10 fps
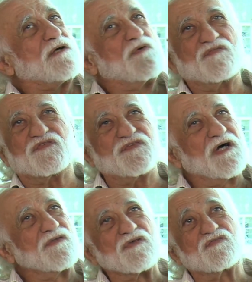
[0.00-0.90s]

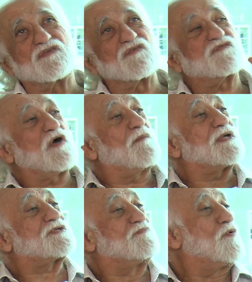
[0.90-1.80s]
There's just so
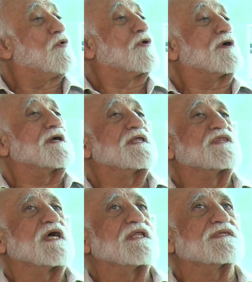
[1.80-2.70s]
much more
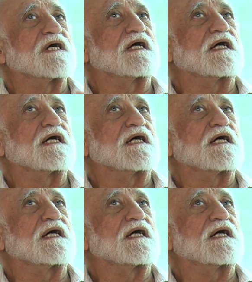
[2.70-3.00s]
that